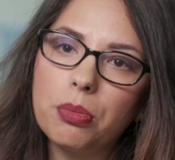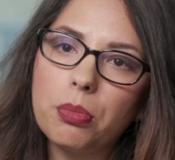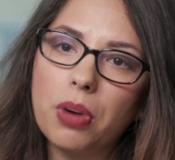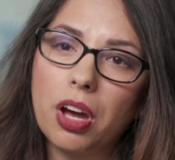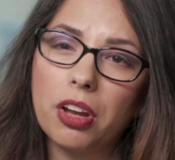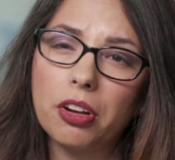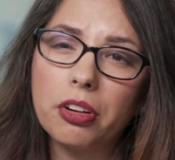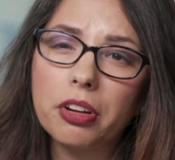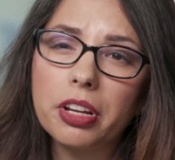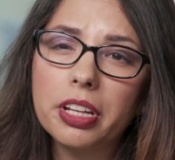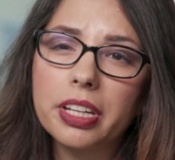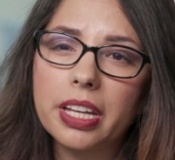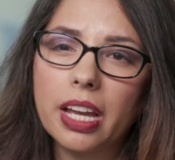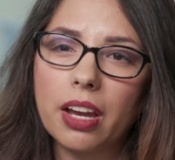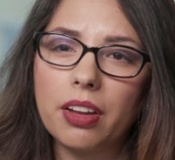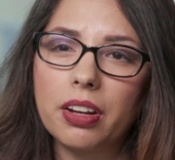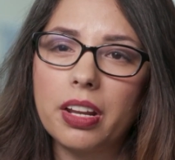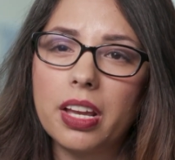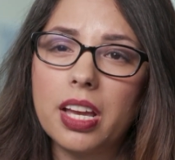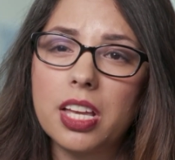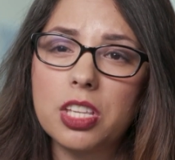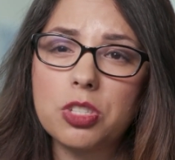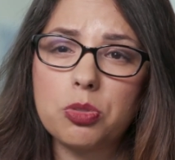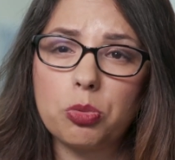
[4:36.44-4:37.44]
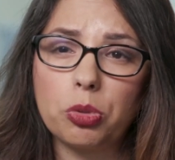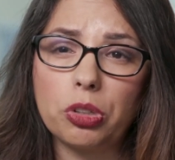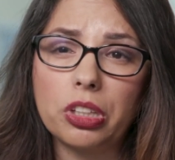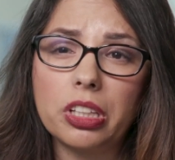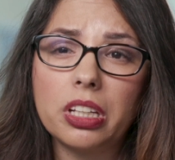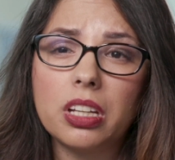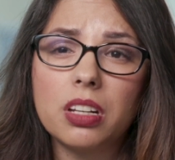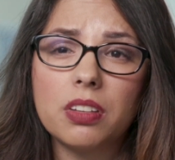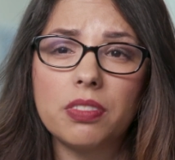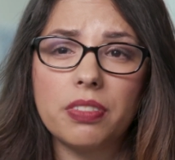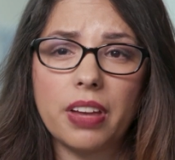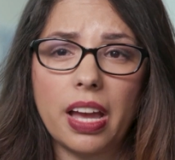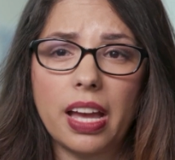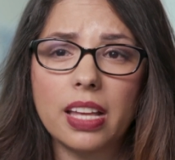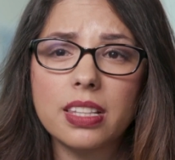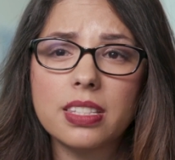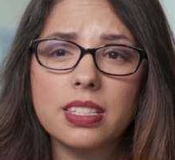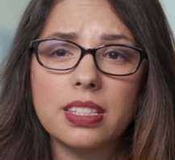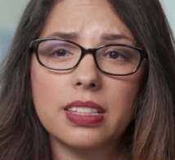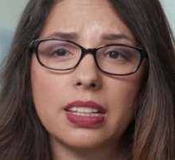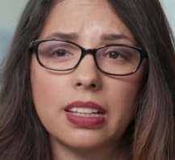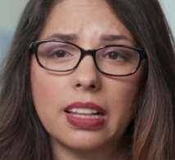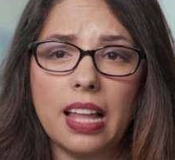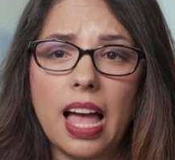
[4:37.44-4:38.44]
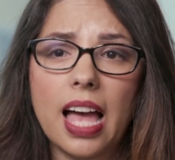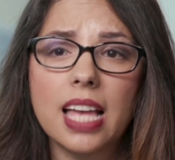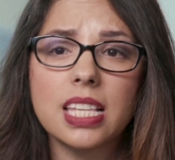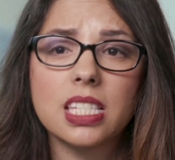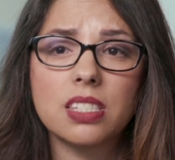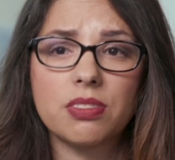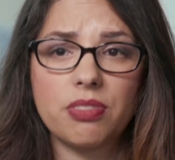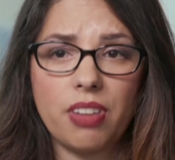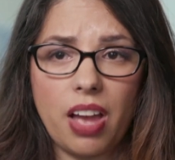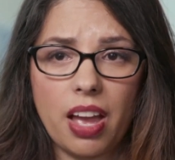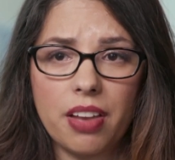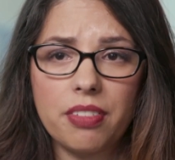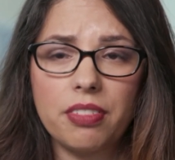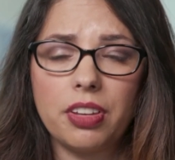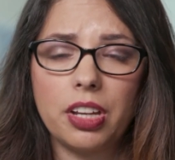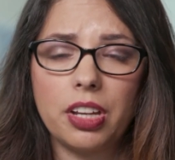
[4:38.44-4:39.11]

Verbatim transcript: Monterey County has really advanced in the last five